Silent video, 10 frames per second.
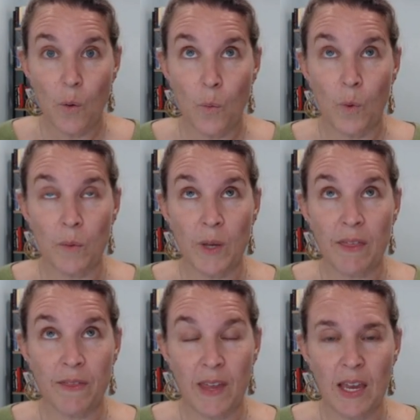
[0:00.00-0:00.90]
When we
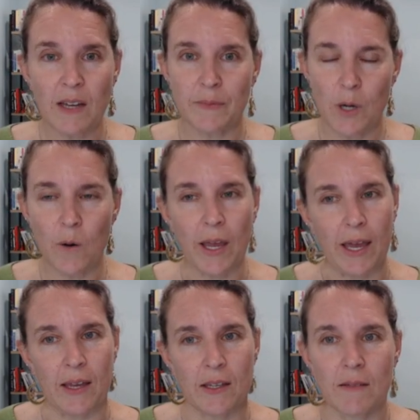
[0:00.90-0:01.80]
think,
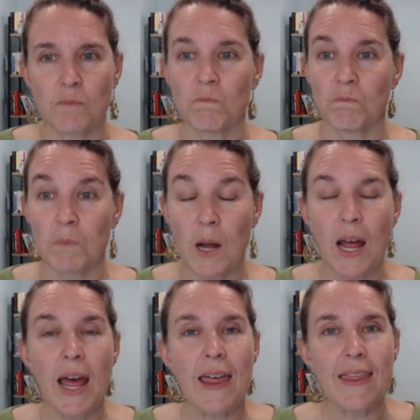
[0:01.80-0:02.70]
okay,
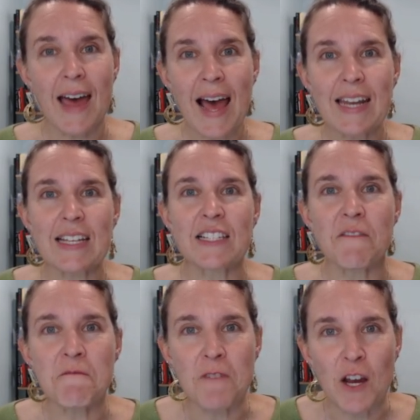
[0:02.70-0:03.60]
that is a
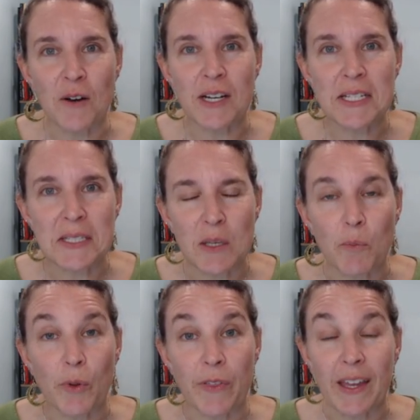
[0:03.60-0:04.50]
very
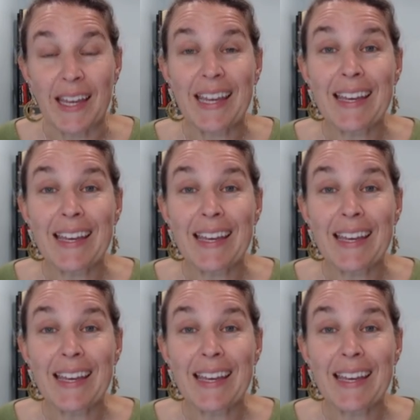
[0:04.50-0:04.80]
simple thing.